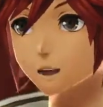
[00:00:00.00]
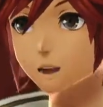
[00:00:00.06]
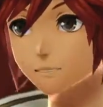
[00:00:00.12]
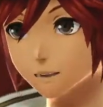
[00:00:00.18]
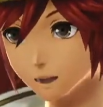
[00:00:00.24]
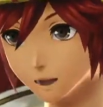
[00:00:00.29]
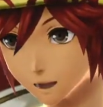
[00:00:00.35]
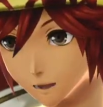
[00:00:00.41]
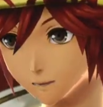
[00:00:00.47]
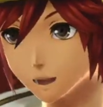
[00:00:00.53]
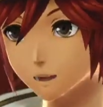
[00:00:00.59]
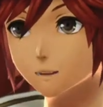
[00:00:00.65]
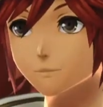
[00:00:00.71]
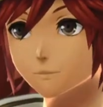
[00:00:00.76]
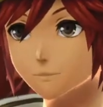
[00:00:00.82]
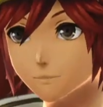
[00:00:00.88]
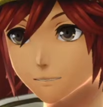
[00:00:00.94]
got to go out there
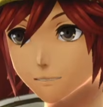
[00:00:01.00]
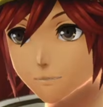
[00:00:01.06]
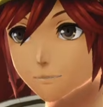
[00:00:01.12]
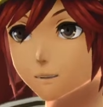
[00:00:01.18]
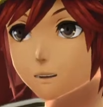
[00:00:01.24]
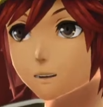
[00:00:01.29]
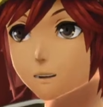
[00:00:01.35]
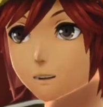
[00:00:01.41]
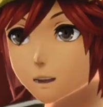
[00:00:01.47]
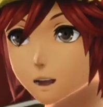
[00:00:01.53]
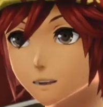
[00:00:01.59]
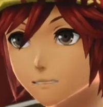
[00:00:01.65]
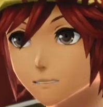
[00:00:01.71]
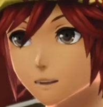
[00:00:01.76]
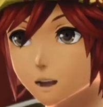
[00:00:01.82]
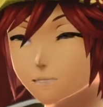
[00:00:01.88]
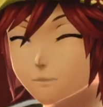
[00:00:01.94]
and give it just a little
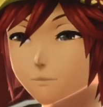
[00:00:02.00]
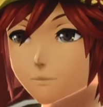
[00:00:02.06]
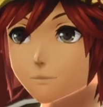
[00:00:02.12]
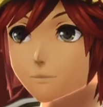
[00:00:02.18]
extra.